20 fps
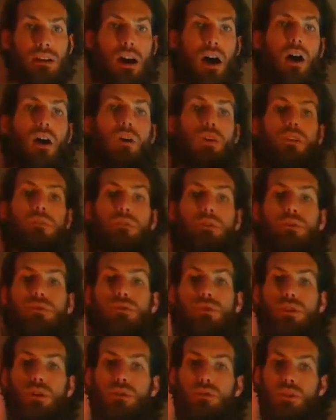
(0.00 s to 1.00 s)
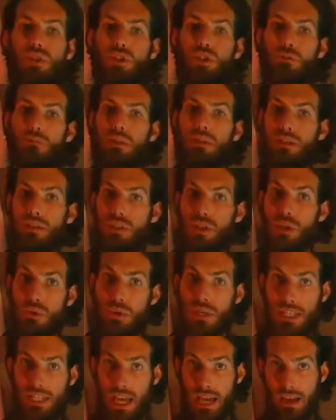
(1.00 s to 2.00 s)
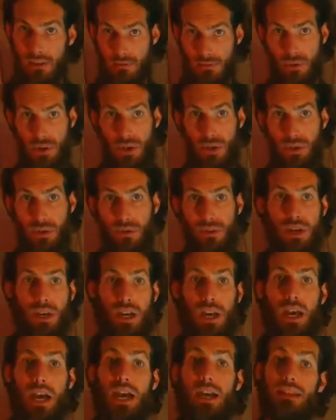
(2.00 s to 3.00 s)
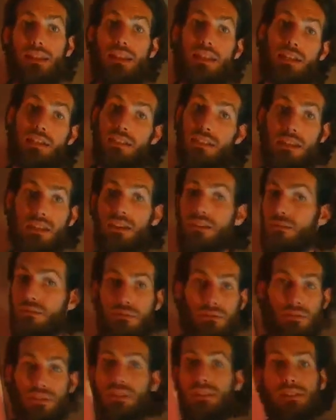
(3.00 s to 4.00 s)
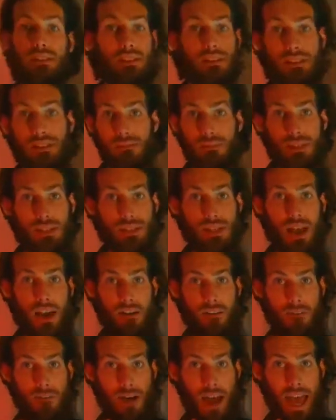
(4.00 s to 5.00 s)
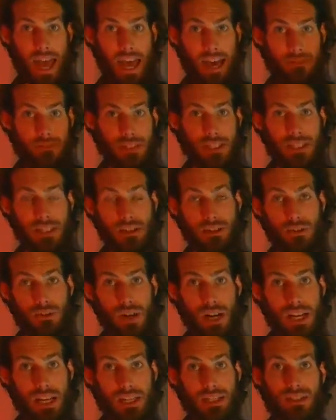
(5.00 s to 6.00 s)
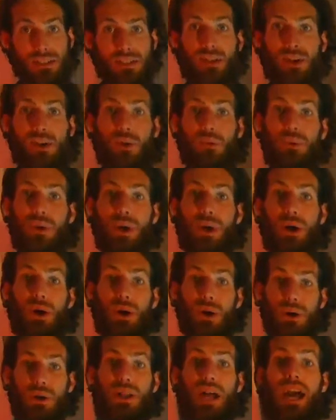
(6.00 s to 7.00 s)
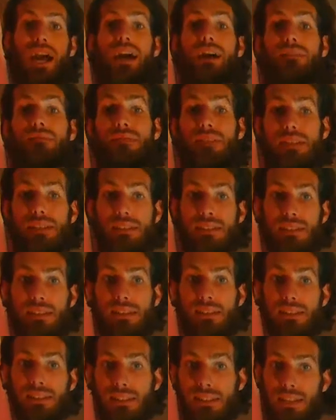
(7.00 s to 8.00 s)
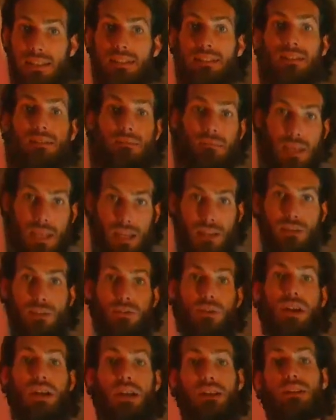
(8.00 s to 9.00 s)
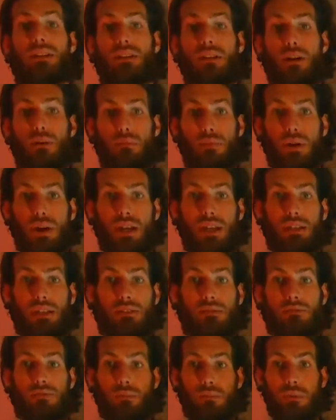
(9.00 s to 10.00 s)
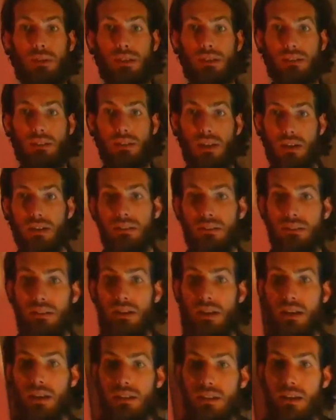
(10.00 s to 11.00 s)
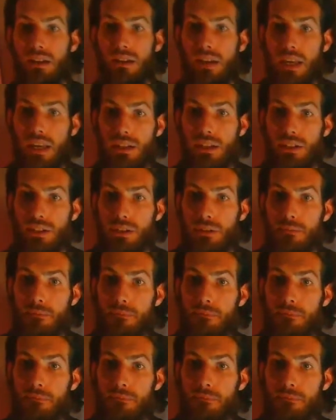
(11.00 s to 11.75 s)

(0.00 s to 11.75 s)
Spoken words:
All of those notes should be doing that for you. And luckily, this system is heavily ingrained. We all have this system ingrained in our brains from a young age.